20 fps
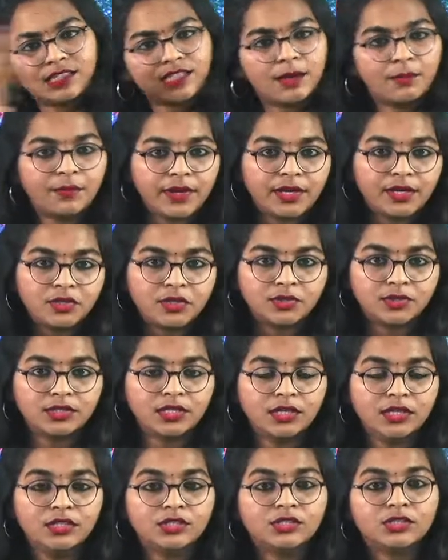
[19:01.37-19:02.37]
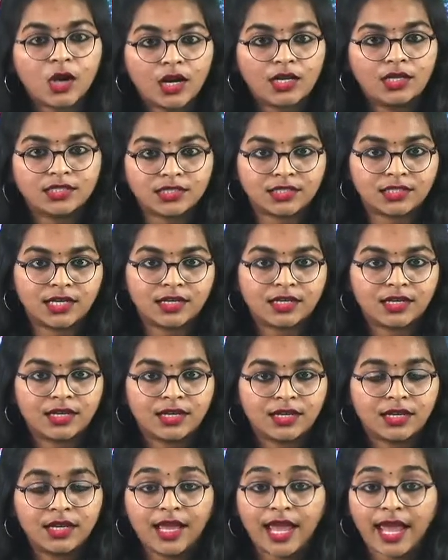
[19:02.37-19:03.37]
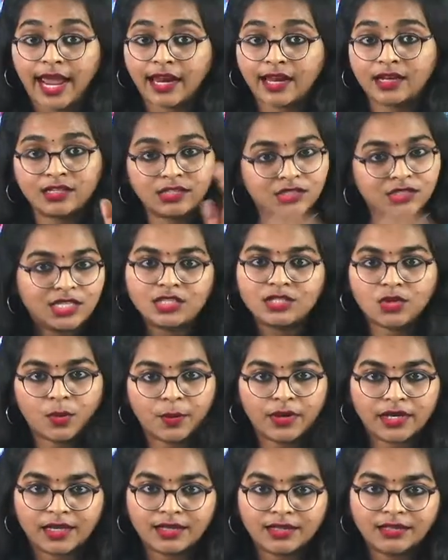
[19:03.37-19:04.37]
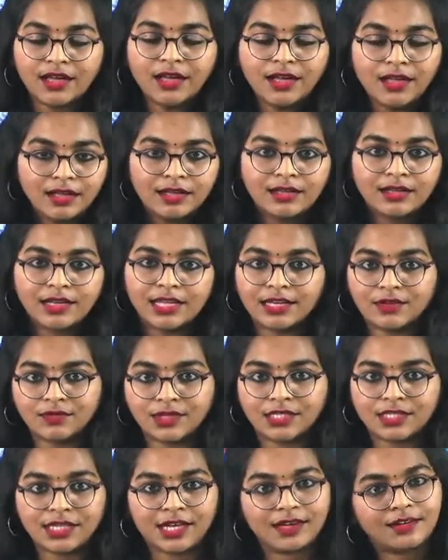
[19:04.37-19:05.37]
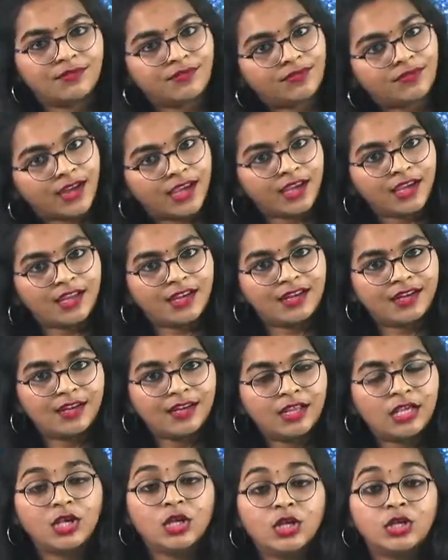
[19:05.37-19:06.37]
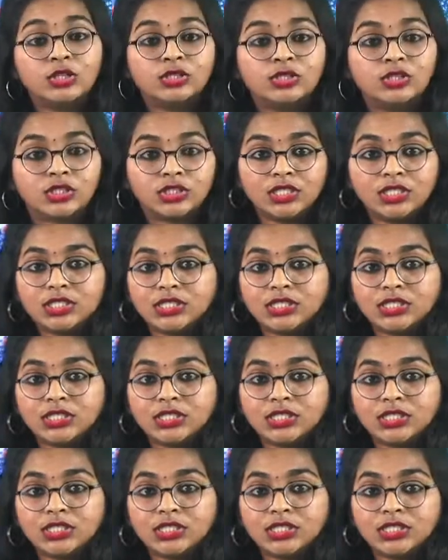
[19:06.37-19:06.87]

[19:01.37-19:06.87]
the solid state, and it is just omitting the liquid state. Fine. So this is